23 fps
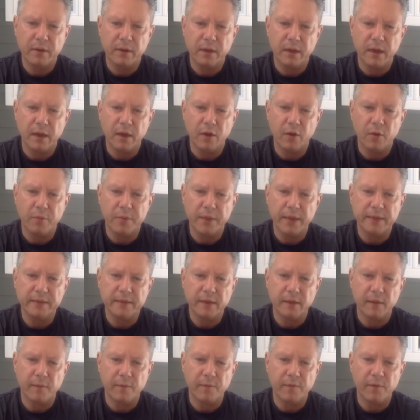I hope that's
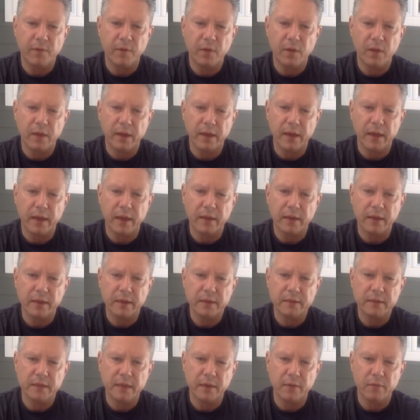helpful, and like I
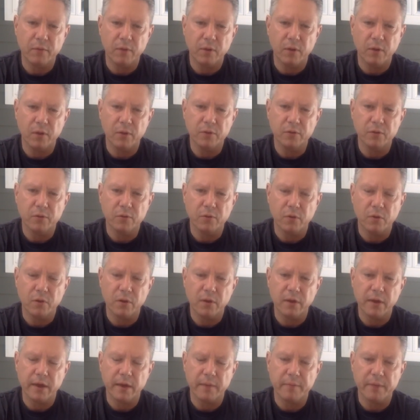said, we'll do
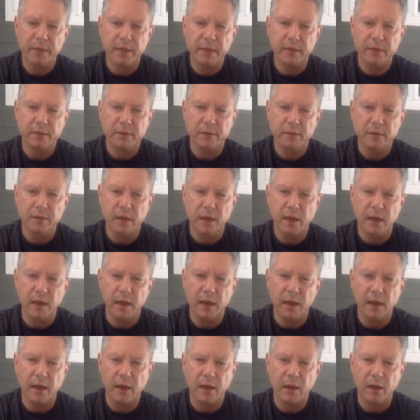quarterly updates.
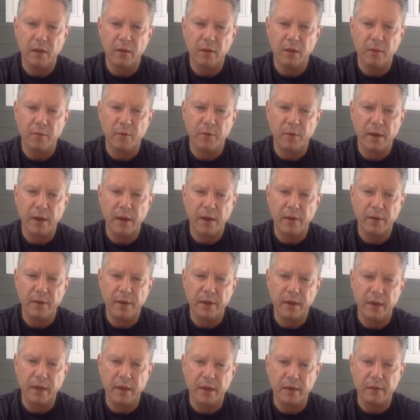I'll come around
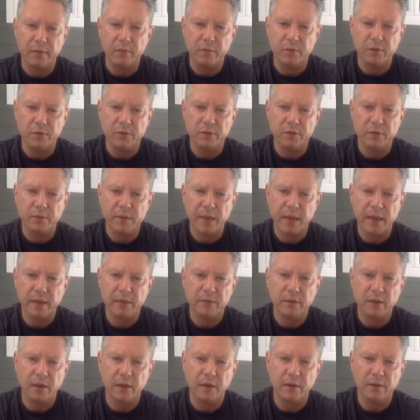and we'll do some
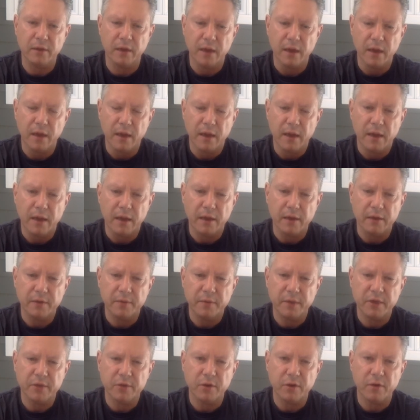hands-on to
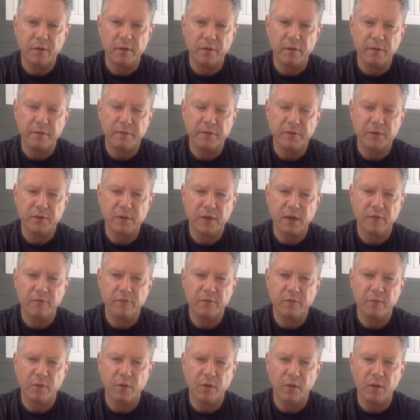make sure it feels
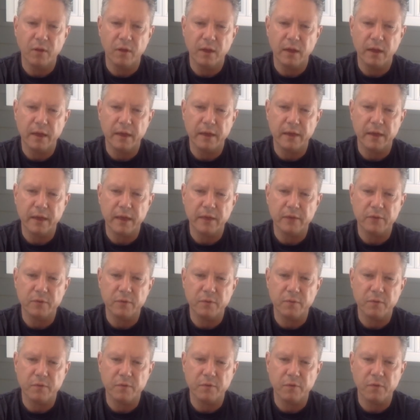comfortable as we
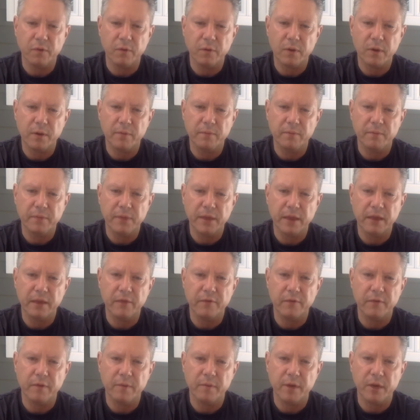move forward. Thank you
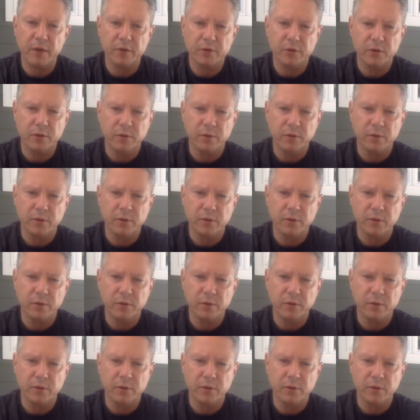very much.